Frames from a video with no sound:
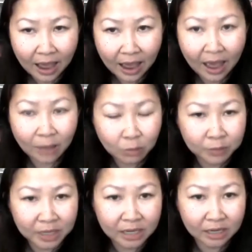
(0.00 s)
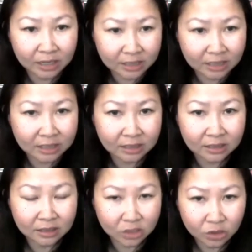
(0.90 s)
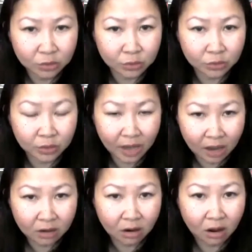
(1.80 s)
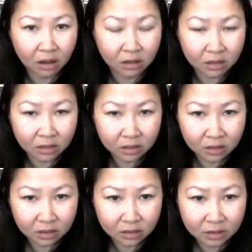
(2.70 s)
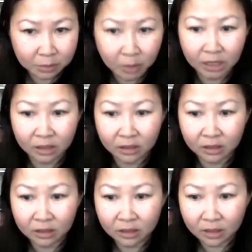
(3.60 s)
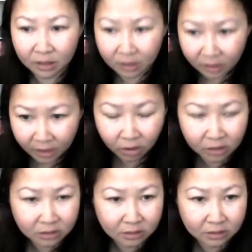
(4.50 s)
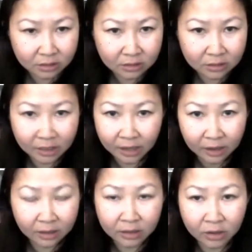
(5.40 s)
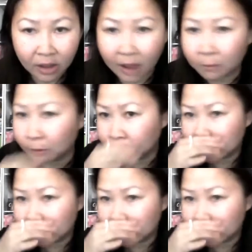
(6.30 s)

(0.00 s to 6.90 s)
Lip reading: I will be addicted to alcohol, smoking, and drugs. Like I will.